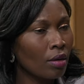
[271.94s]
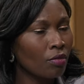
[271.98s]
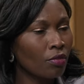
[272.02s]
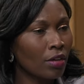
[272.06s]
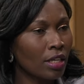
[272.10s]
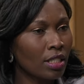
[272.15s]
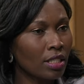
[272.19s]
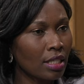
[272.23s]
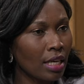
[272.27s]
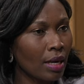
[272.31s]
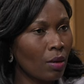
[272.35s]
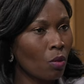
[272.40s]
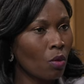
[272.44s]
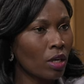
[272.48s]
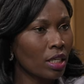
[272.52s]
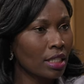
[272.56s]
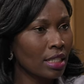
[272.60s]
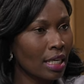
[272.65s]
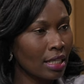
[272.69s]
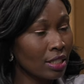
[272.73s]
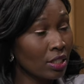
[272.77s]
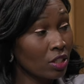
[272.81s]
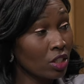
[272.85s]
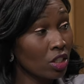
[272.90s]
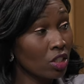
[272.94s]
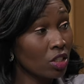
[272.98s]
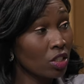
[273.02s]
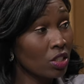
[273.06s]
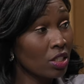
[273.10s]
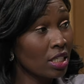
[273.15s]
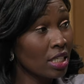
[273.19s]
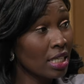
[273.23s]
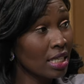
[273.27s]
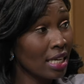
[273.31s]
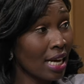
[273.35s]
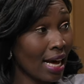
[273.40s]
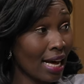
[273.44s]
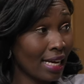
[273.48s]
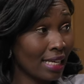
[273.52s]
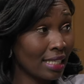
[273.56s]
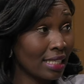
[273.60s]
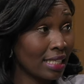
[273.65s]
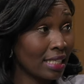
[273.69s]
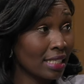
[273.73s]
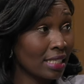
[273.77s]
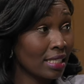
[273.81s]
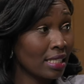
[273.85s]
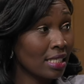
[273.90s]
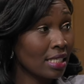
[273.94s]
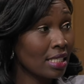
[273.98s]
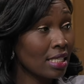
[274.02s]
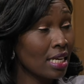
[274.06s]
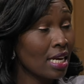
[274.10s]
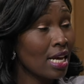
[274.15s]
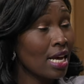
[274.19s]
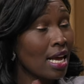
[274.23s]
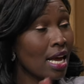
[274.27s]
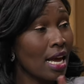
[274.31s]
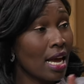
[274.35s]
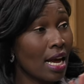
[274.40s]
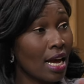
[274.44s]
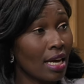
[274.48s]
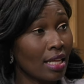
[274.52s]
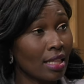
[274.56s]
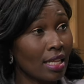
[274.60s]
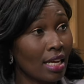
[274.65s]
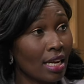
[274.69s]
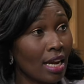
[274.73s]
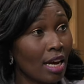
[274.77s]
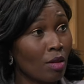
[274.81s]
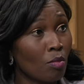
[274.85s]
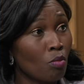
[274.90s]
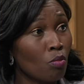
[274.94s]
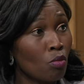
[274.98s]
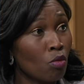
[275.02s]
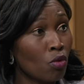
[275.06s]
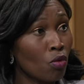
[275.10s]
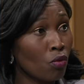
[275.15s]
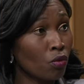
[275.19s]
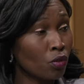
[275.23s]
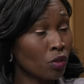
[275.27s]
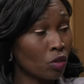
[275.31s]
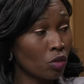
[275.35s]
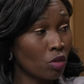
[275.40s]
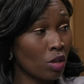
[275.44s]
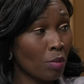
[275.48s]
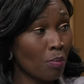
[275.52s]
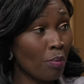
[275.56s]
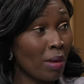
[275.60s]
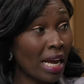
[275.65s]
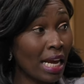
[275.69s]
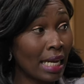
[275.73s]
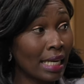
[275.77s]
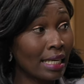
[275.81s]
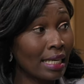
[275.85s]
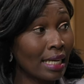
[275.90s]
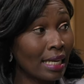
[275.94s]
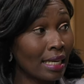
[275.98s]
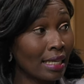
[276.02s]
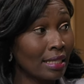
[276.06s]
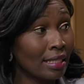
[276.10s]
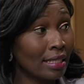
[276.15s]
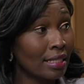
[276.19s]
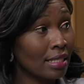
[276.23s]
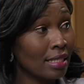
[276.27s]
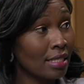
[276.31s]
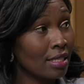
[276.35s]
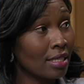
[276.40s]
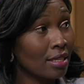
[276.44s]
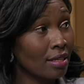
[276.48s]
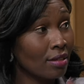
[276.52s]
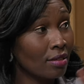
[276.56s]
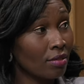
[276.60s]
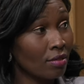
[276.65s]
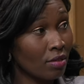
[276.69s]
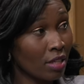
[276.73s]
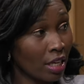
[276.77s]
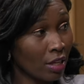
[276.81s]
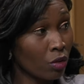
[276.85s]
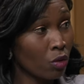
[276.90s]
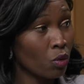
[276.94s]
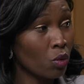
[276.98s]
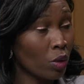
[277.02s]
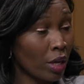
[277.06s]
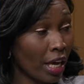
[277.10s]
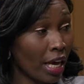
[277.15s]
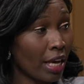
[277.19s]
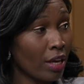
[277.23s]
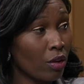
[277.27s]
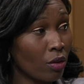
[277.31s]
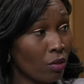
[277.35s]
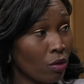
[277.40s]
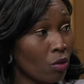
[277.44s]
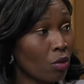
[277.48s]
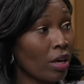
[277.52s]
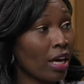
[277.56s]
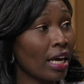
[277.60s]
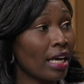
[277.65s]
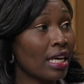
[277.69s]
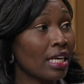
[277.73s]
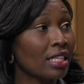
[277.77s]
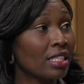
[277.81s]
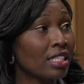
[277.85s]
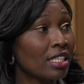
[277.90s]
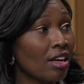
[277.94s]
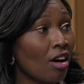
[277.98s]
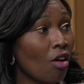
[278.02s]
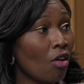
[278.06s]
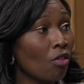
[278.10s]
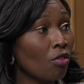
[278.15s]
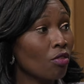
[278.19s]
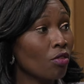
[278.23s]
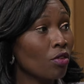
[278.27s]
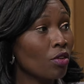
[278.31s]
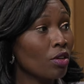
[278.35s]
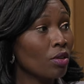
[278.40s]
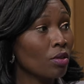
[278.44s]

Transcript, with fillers: first I worked at Jersey Island, and then I moved to the mainland, the UK, UK itself.